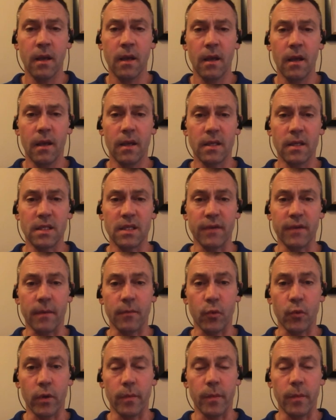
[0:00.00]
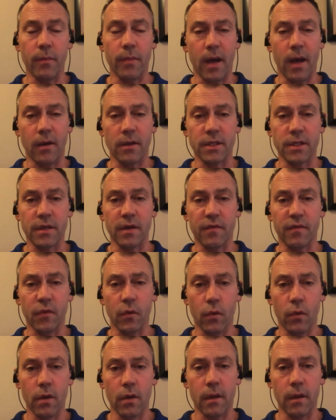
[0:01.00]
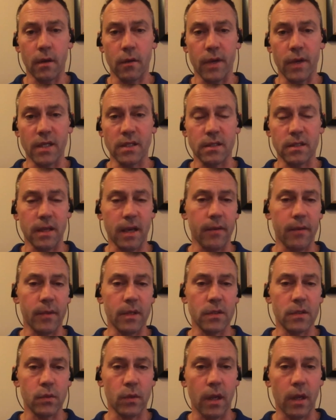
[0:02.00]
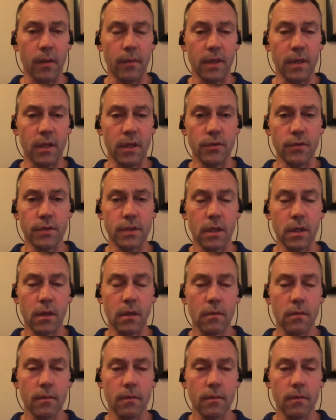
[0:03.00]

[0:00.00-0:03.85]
is if I'm going to be polishing a floor, then a resin diamond is what I'd be using.